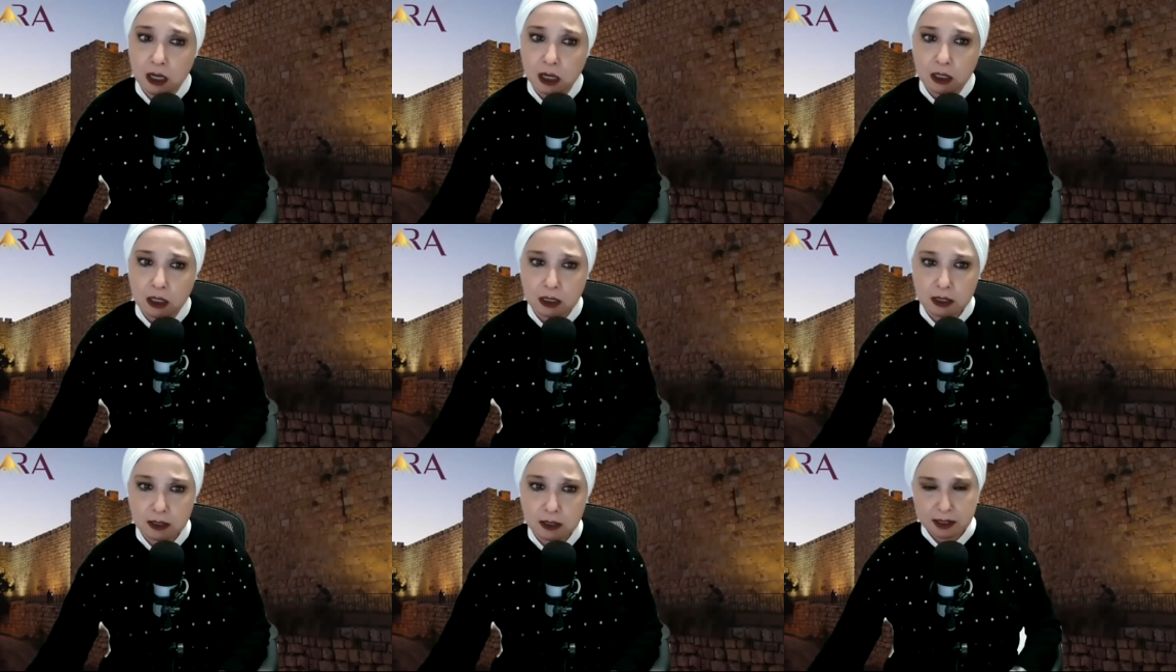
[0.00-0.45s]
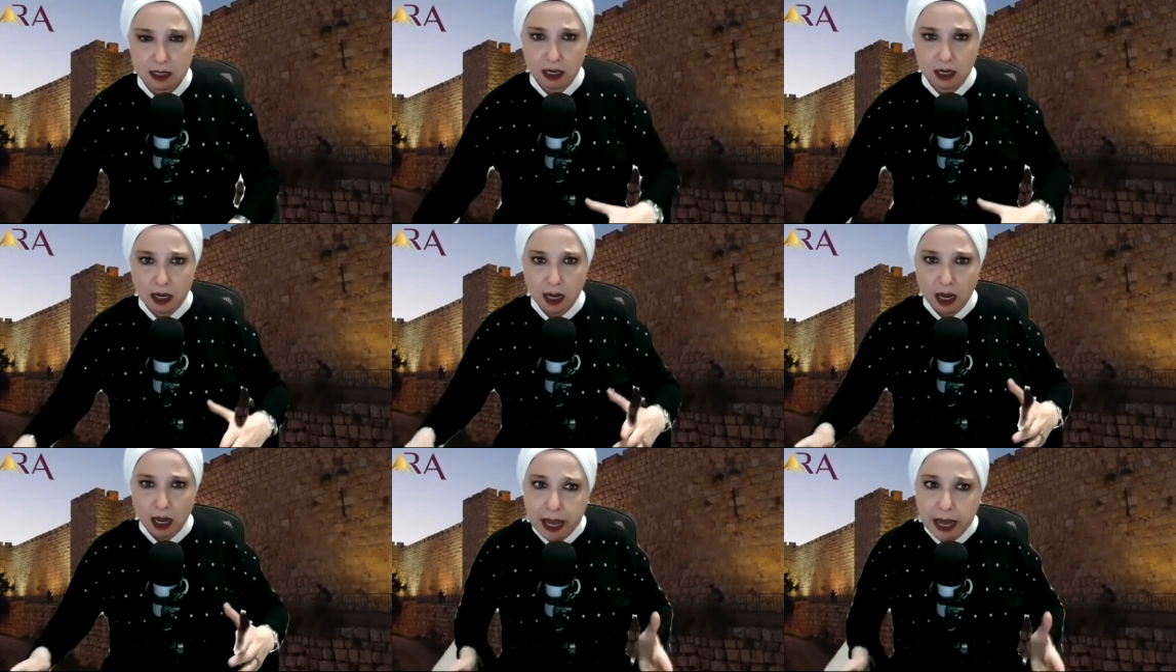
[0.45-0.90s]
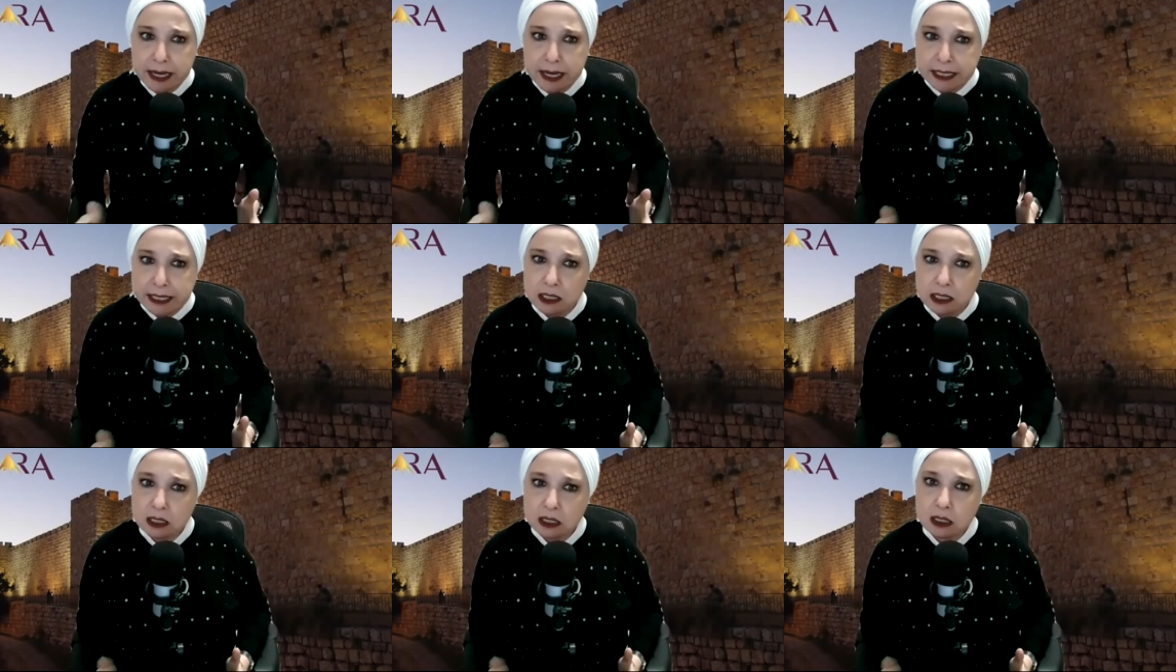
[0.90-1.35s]
He said,
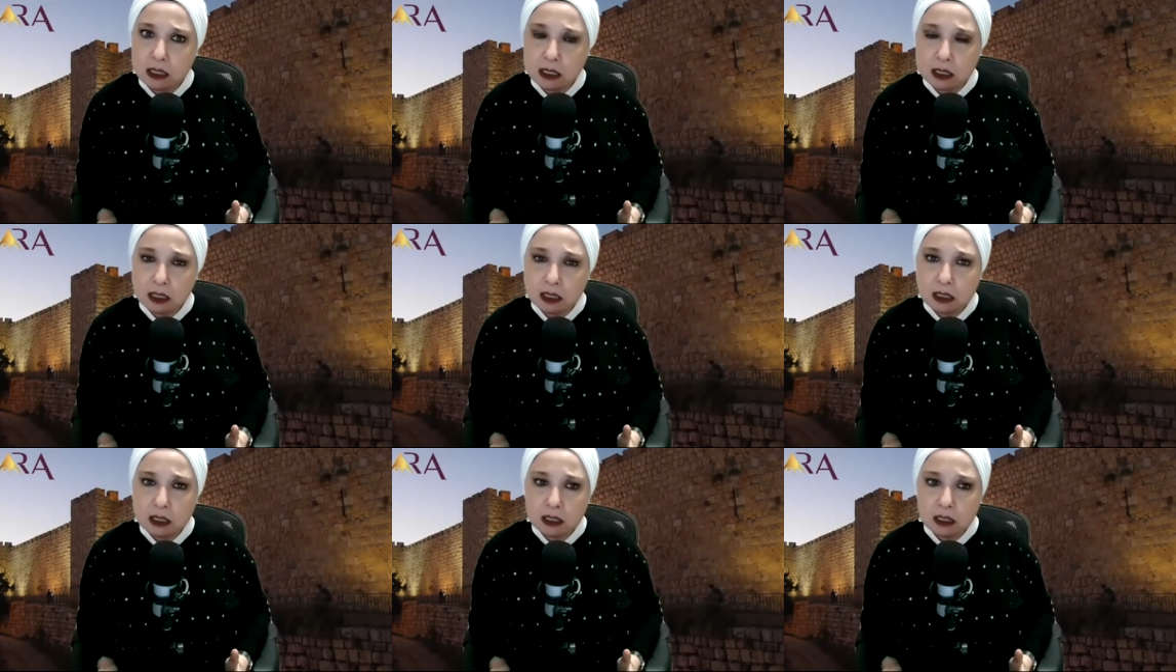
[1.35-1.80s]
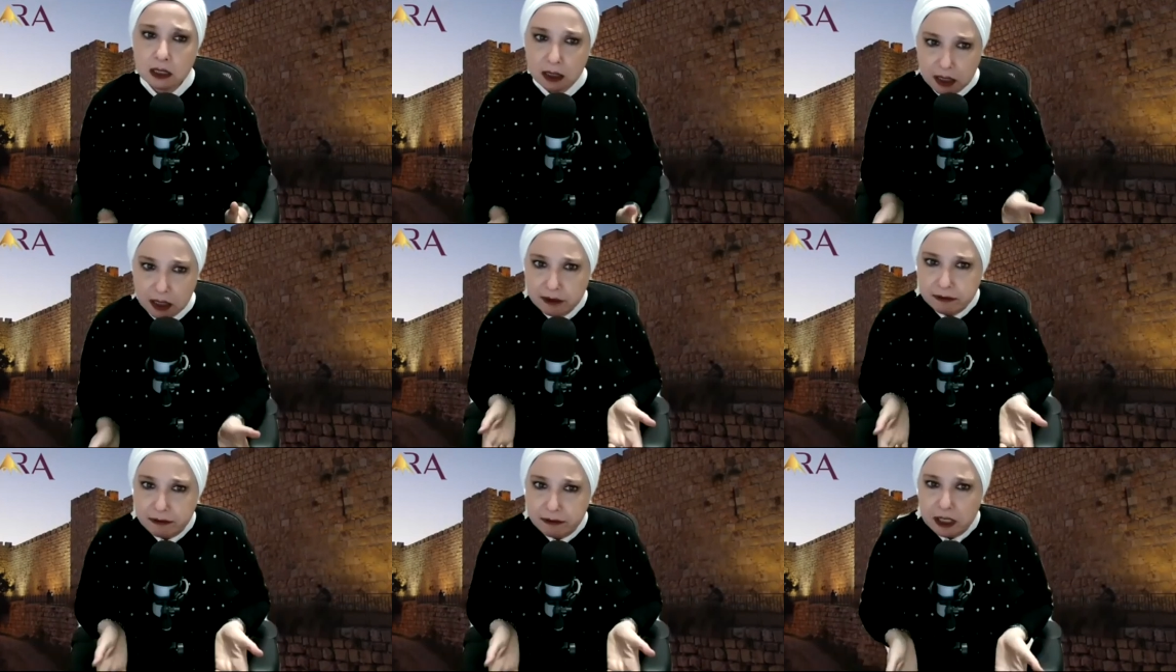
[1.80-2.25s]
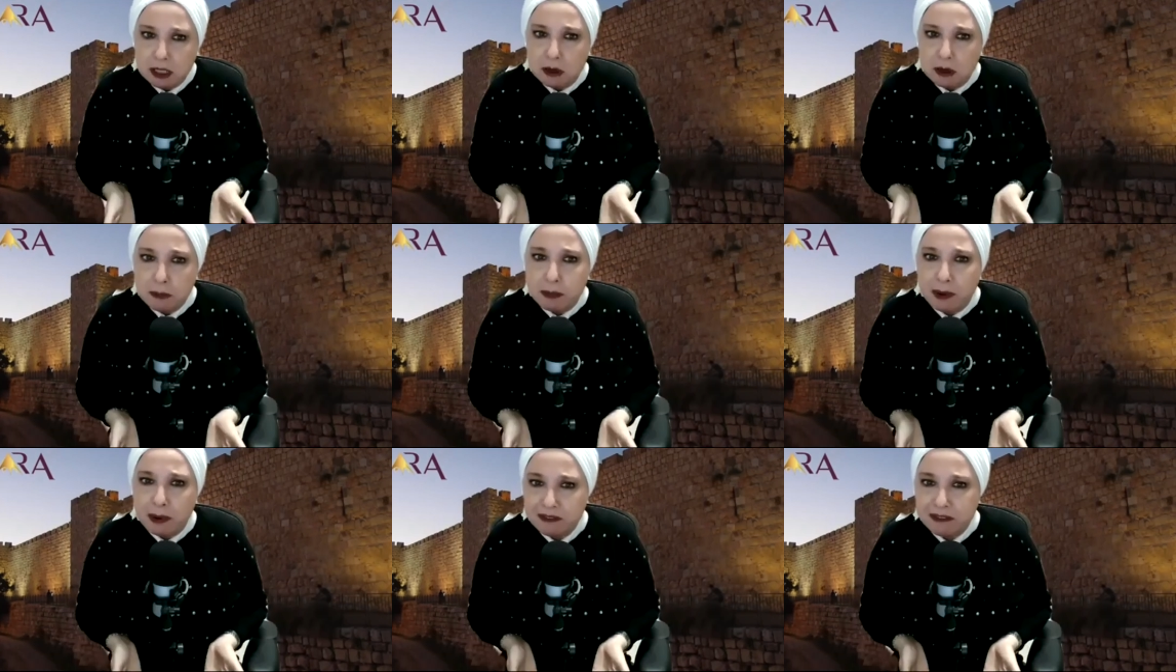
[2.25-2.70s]
hey, living
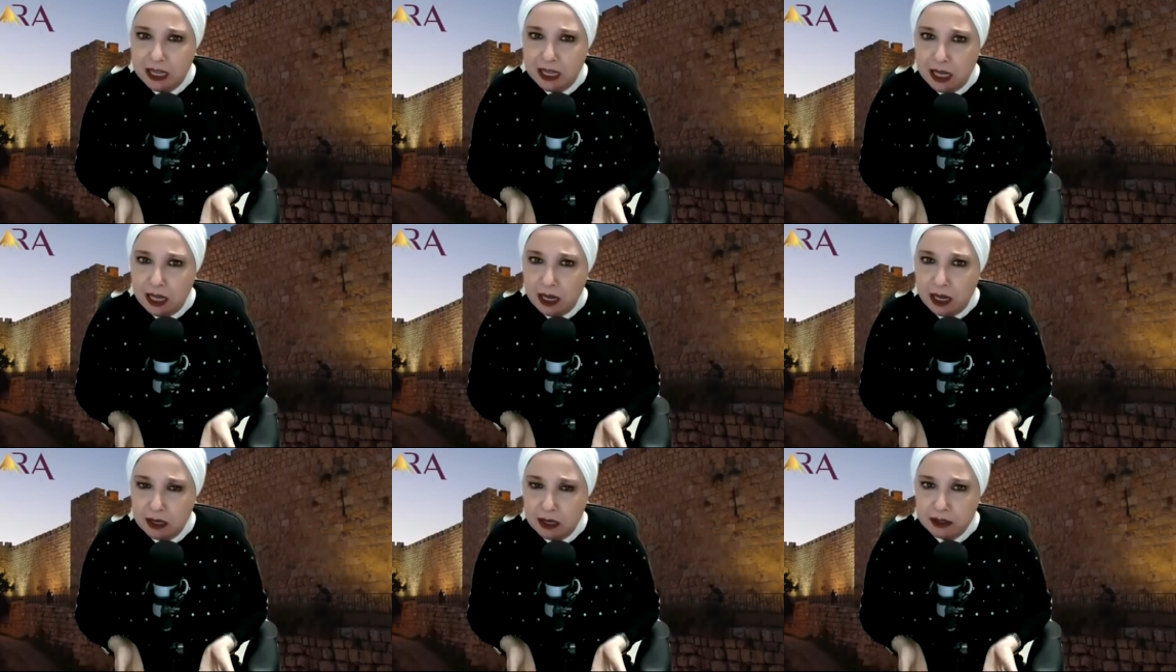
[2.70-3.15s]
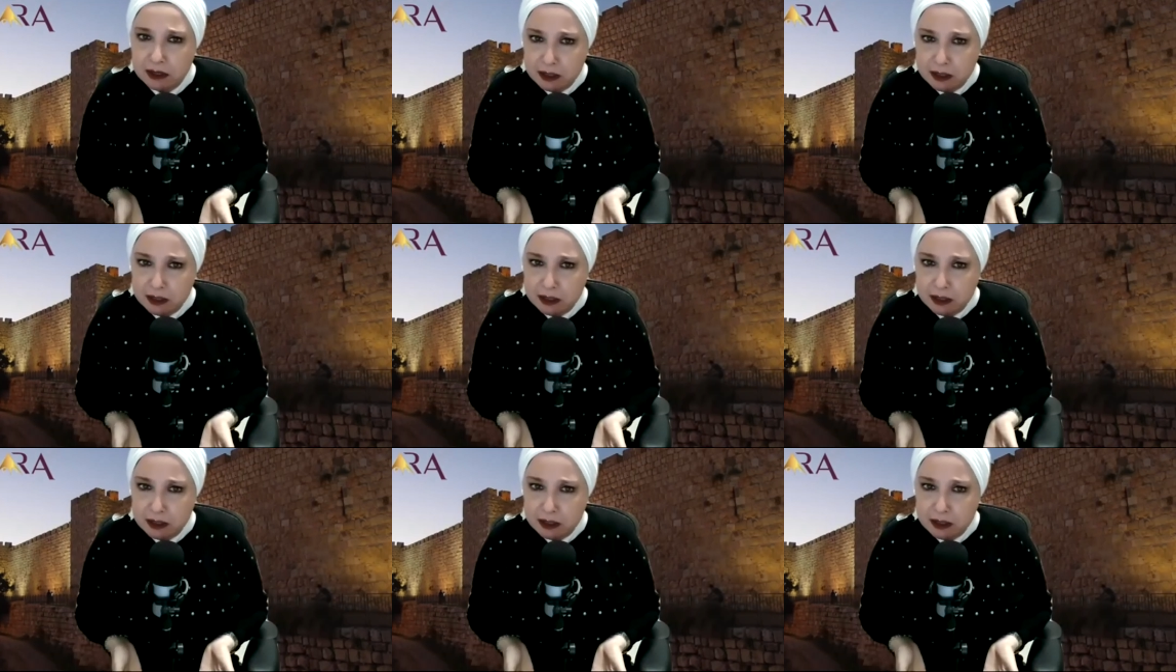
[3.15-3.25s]
in Bavel